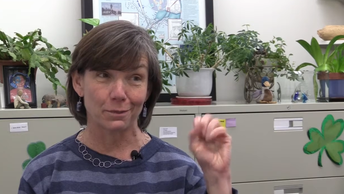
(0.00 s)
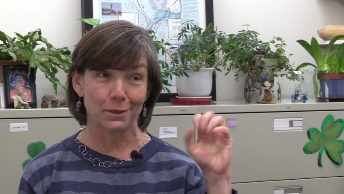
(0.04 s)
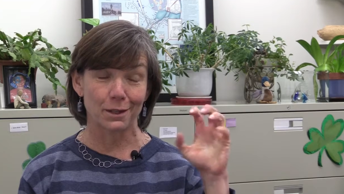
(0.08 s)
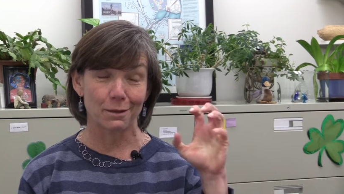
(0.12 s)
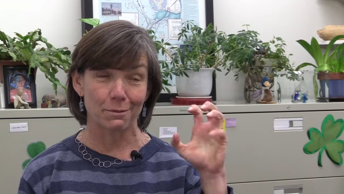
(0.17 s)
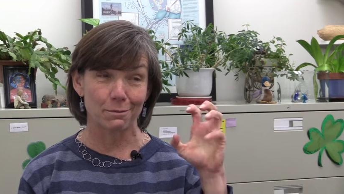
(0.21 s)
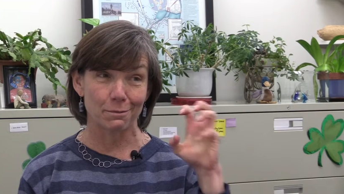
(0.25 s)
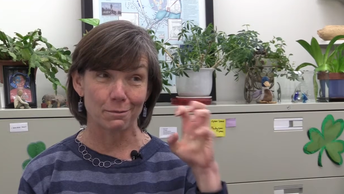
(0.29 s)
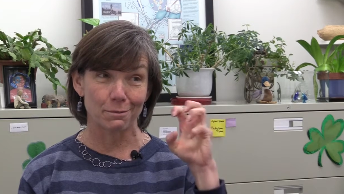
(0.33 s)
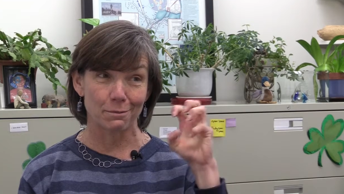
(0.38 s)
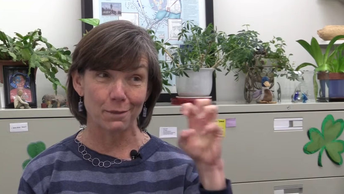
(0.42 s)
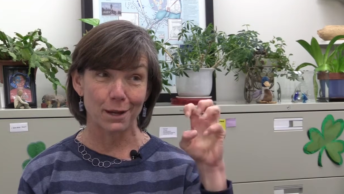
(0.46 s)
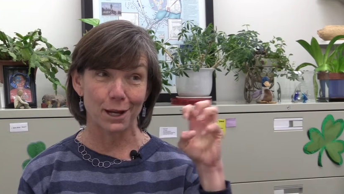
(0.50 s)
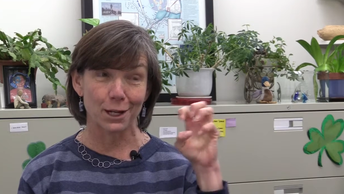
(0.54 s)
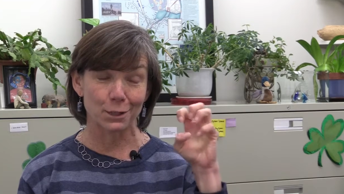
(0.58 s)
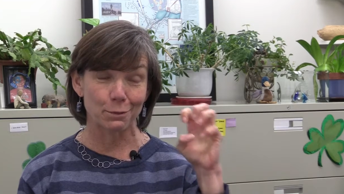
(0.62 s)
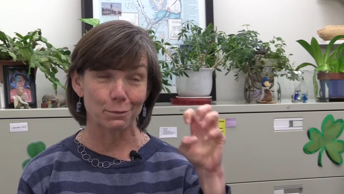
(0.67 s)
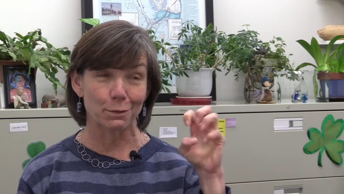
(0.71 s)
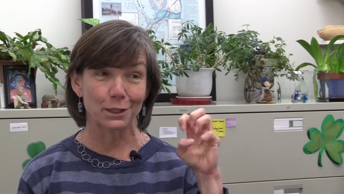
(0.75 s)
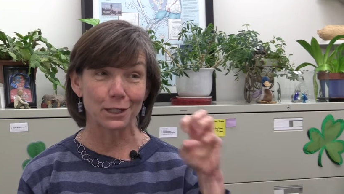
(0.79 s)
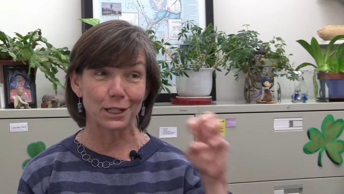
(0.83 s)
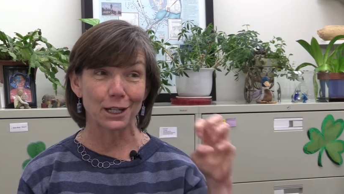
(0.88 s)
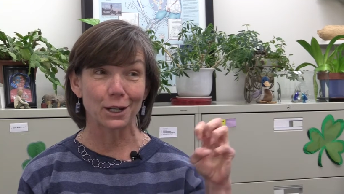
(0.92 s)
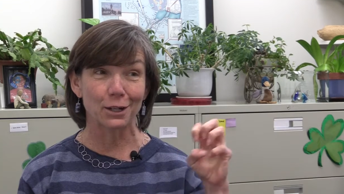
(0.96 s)
a
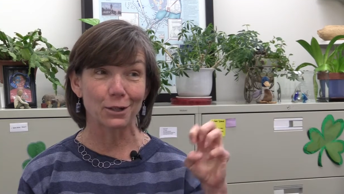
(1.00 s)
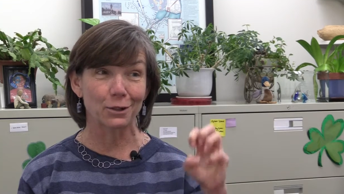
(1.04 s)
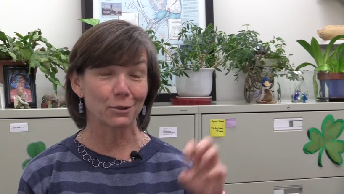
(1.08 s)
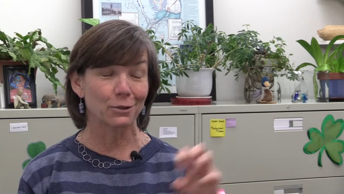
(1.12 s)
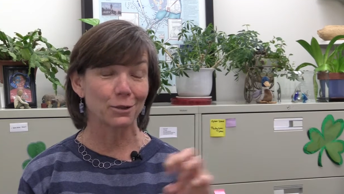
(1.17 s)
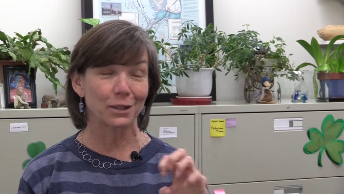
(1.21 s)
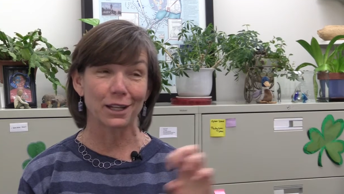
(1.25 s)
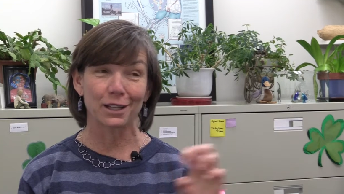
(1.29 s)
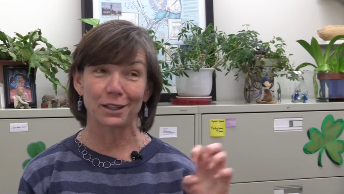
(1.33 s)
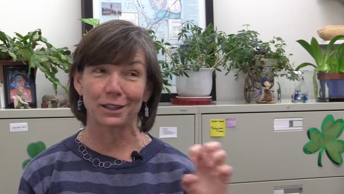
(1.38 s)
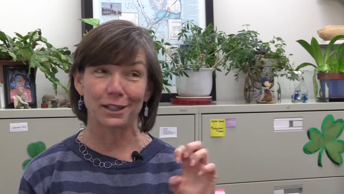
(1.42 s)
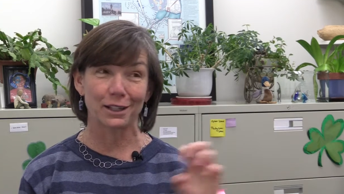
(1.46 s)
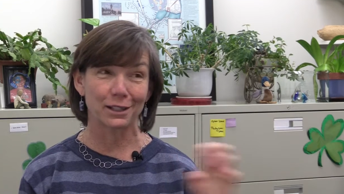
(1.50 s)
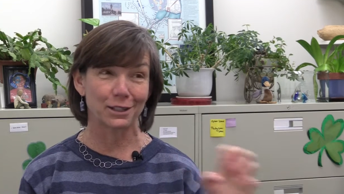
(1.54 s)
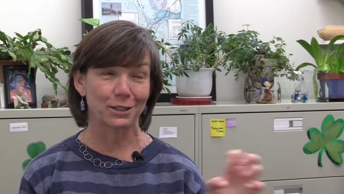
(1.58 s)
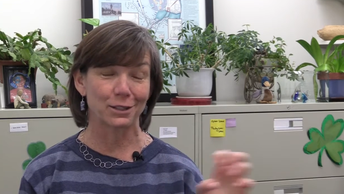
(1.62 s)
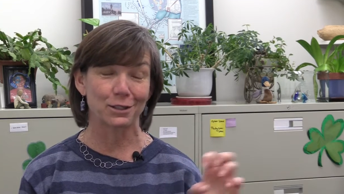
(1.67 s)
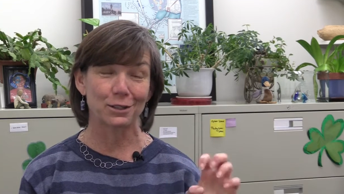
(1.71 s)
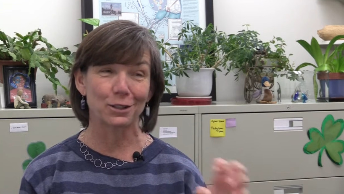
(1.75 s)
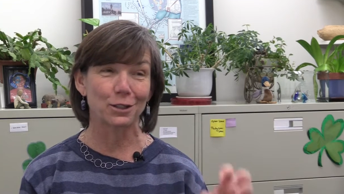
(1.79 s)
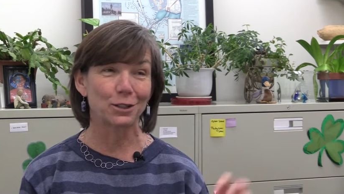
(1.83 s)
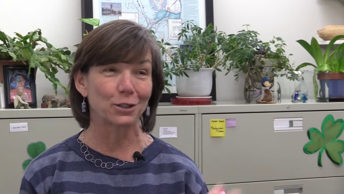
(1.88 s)
mashed potato, then that's,